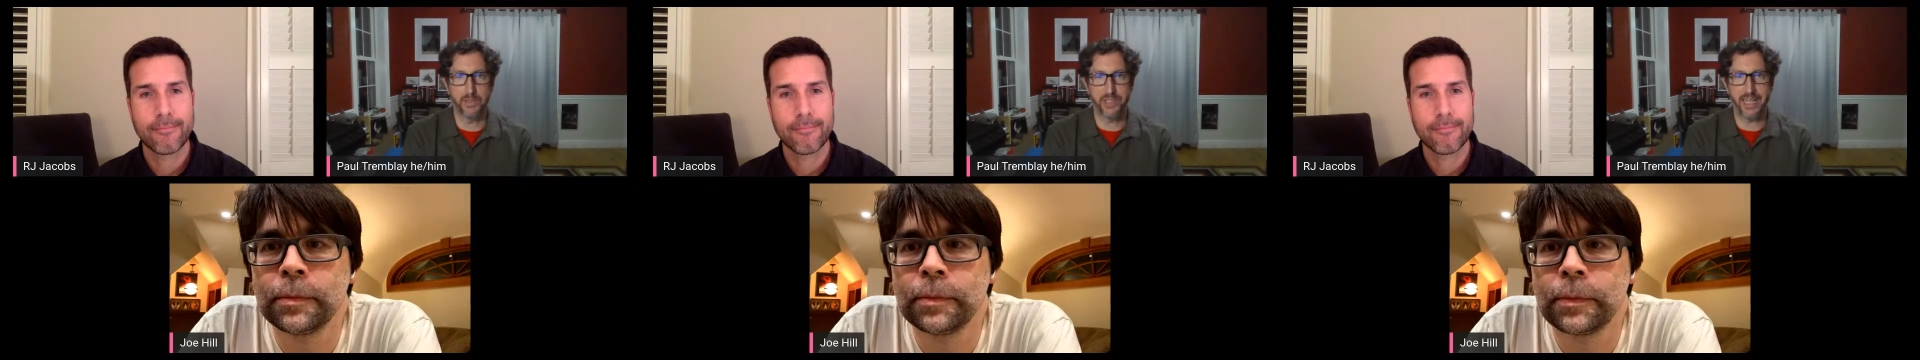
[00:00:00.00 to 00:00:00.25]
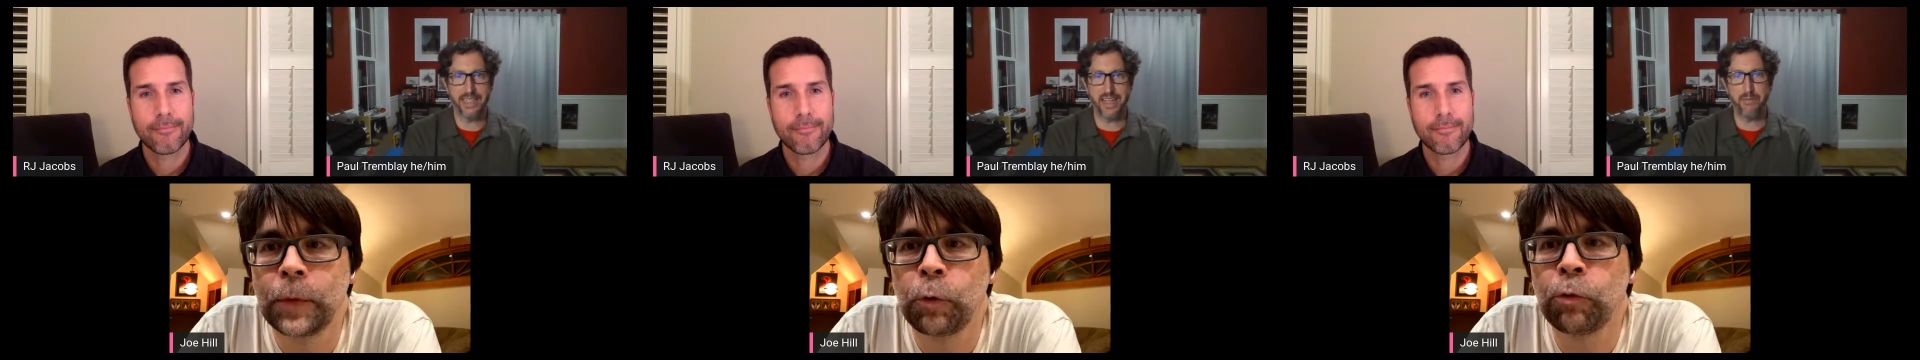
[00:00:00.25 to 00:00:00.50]

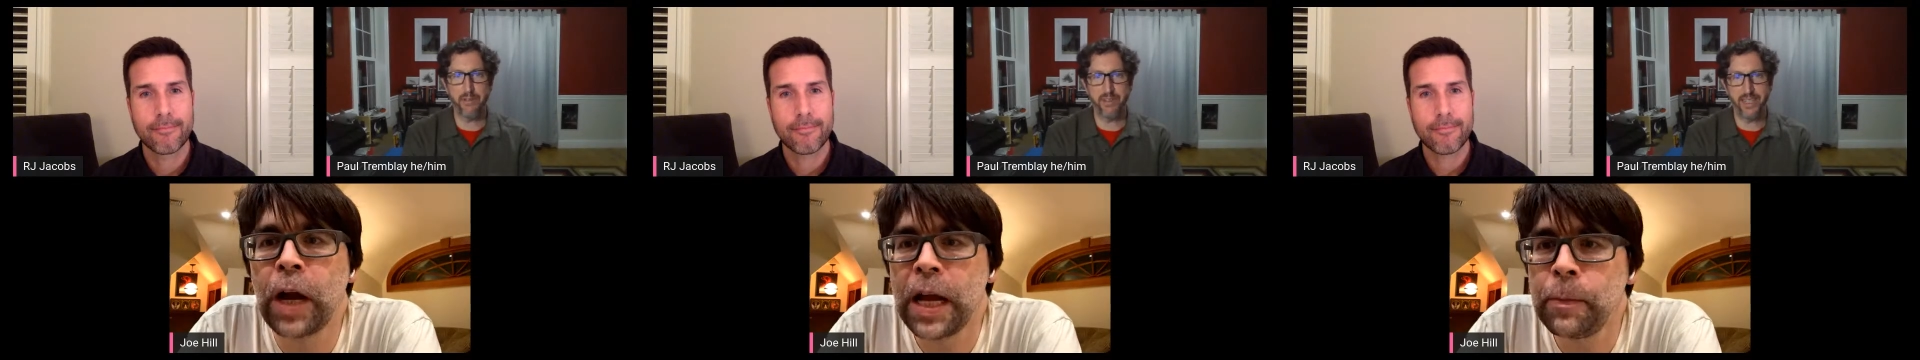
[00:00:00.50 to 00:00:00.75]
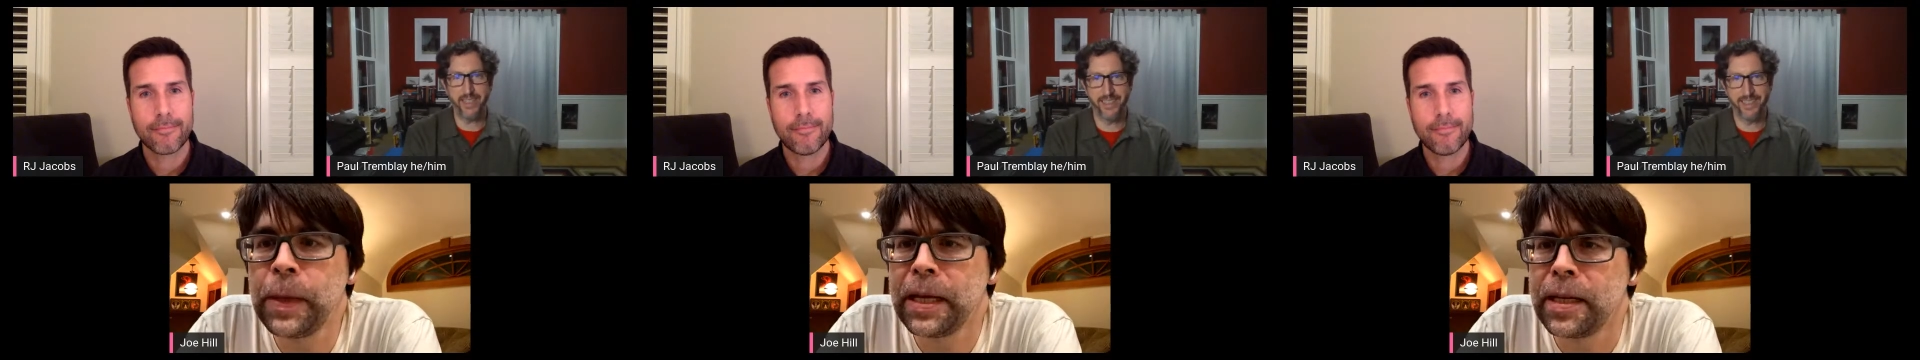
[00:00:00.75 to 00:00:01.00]
Speaker 1: Oh, besides
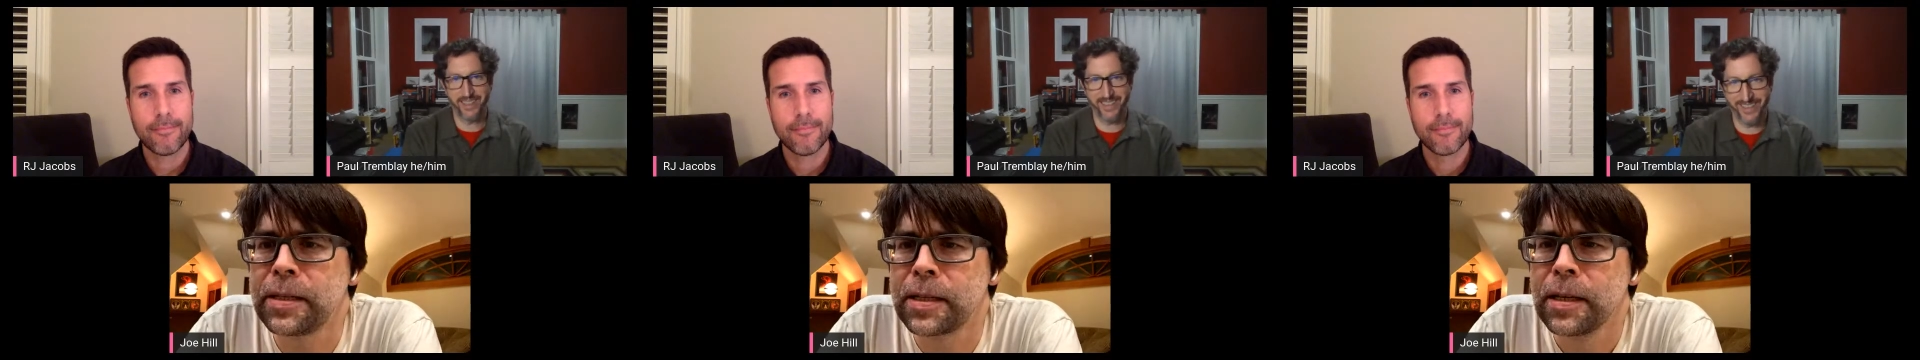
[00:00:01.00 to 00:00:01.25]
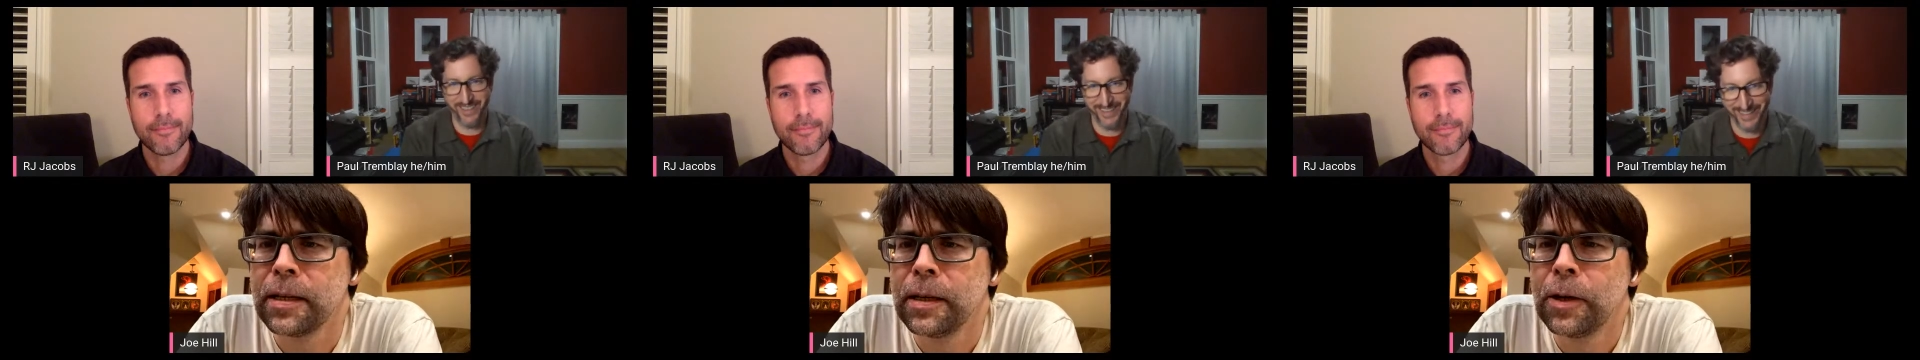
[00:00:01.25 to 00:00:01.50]

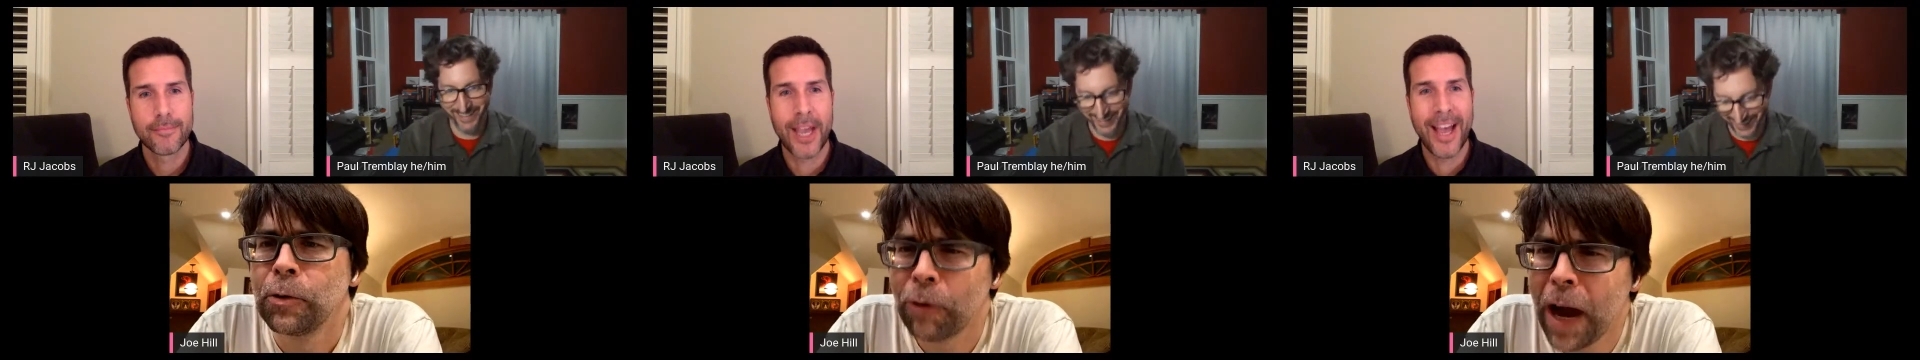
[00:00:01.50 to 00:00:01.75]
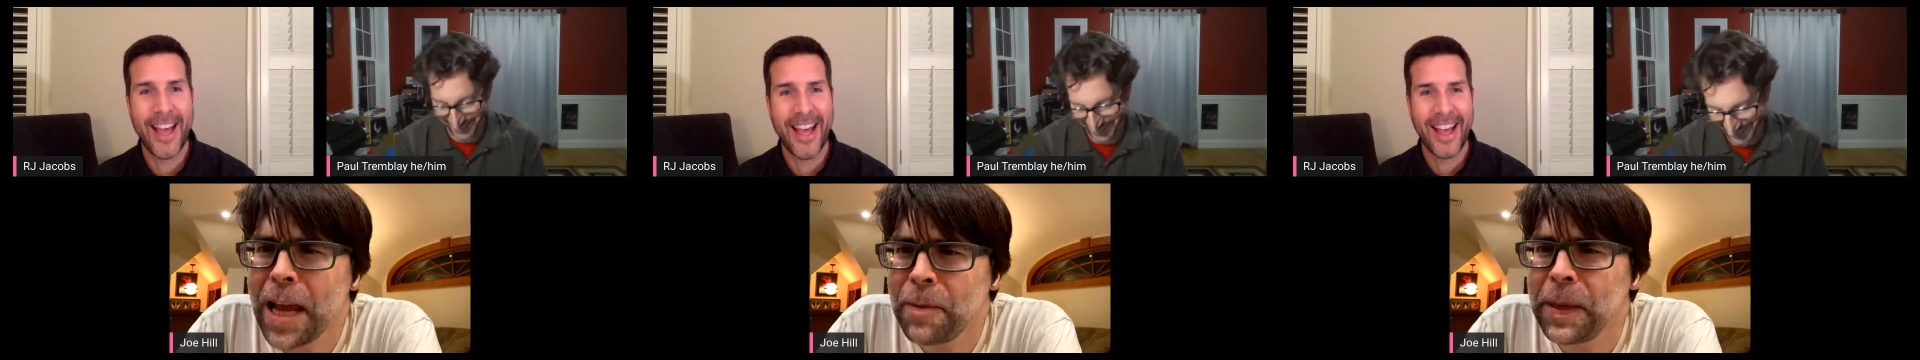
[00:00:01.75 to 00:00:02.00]
rabies.
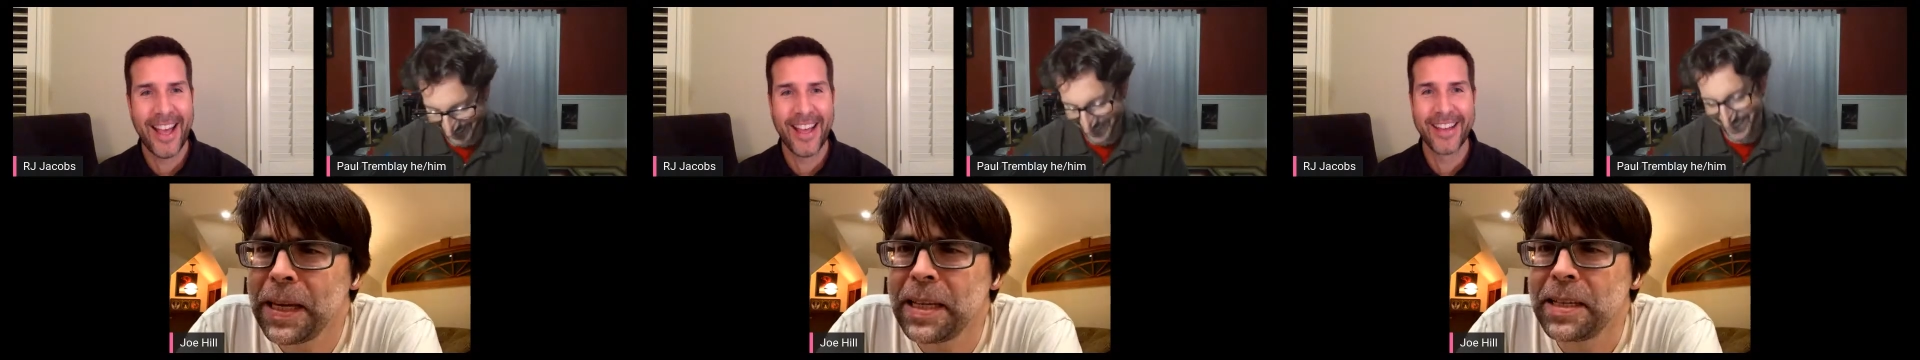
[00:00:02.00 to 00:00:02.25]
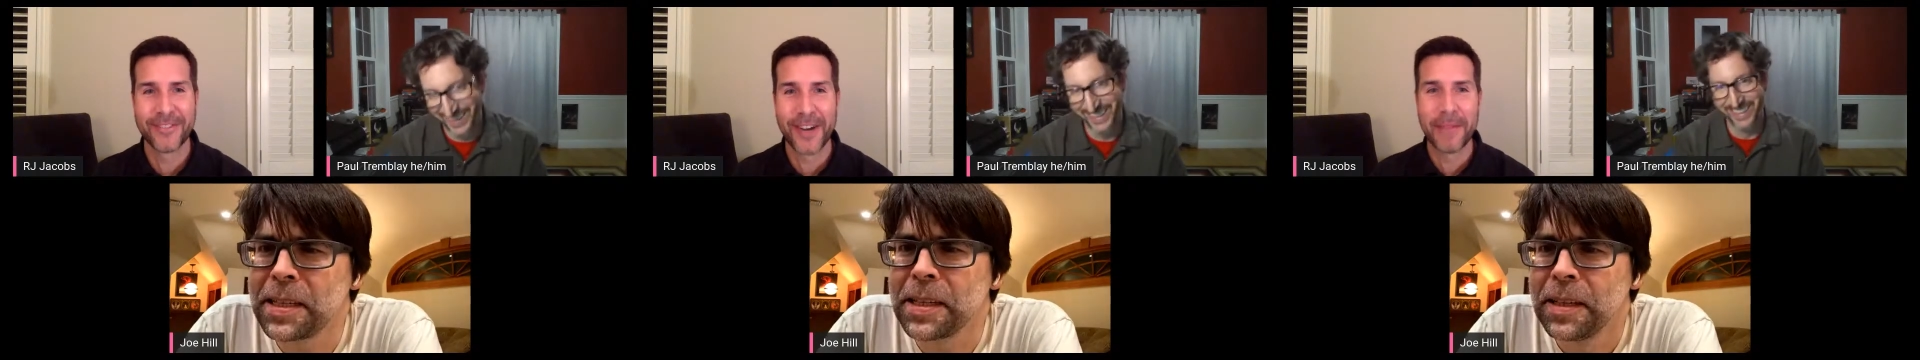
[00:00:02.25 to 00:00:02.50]
everything,
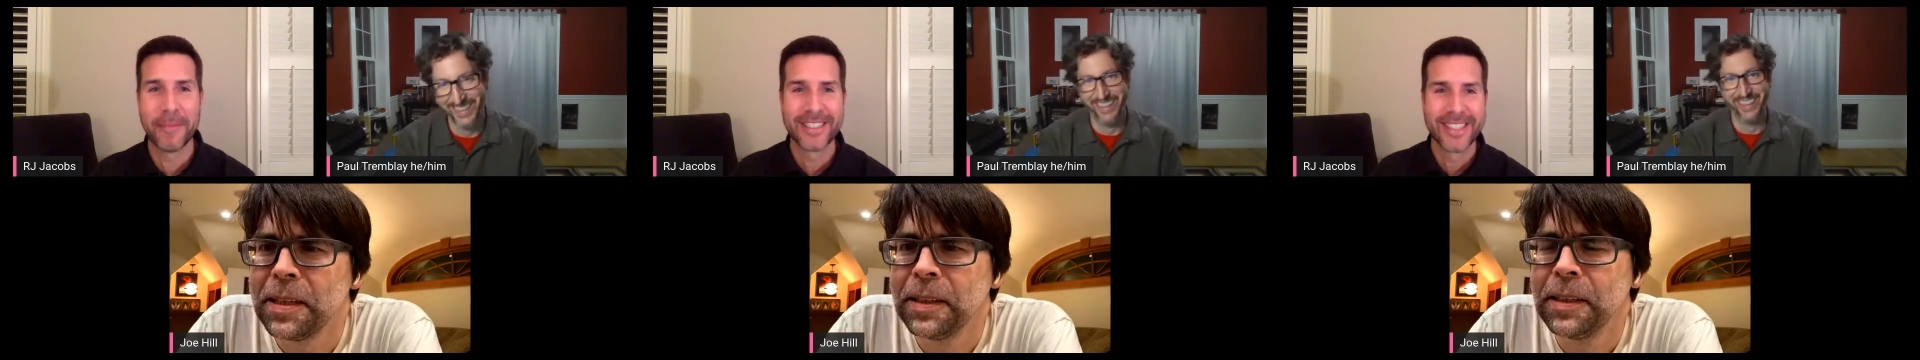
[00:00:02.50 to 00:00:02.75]
rabies.